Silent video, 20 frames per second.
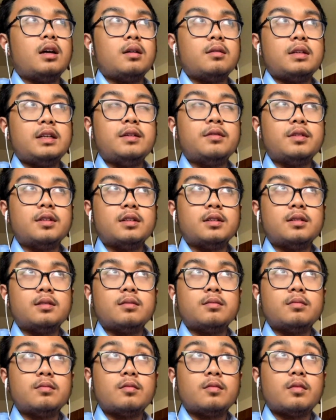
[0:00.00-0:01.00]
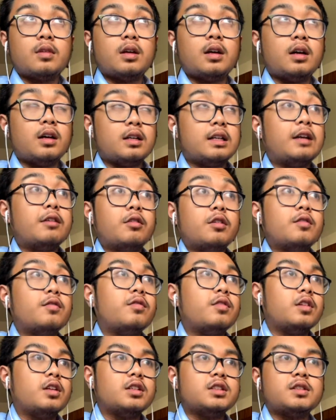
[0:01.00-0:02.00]
even uh, their own
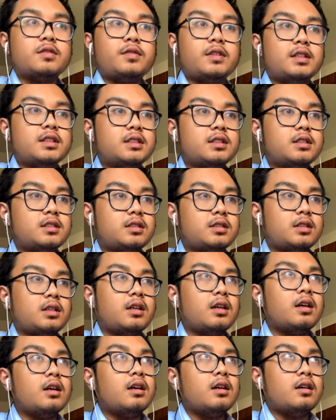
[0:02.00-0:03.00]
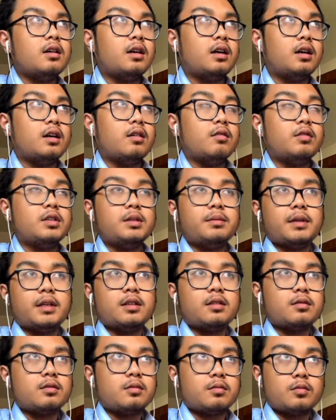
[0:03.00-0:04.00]
philosophies, uh, what you
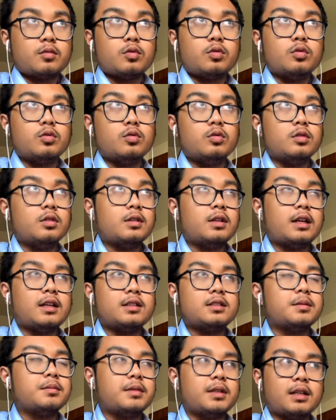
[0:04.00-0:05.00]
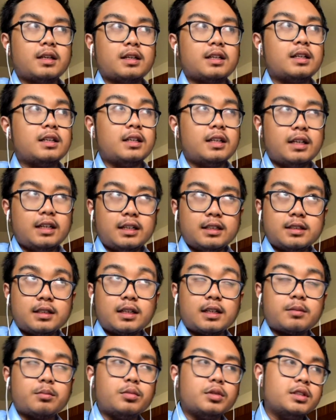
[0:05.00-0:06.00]
might call like something like in the East,
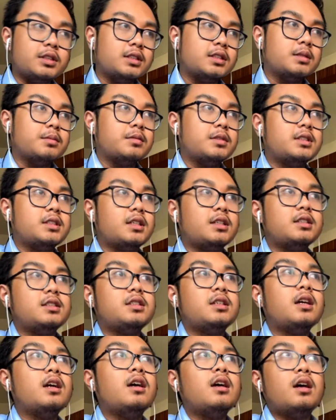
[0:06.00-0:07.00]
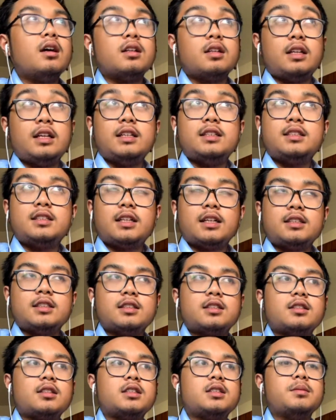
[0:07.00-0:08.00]
like Buddhism and such, these things are
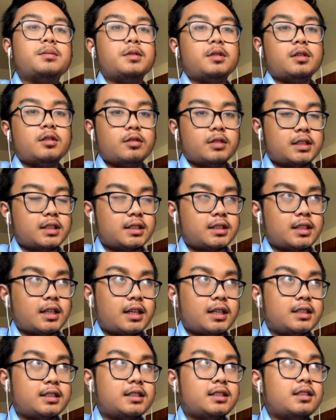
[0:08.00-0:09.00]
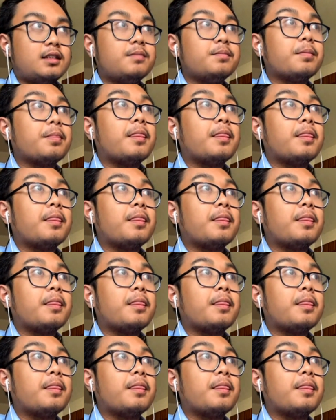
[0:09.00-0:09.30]
starting to be criticized.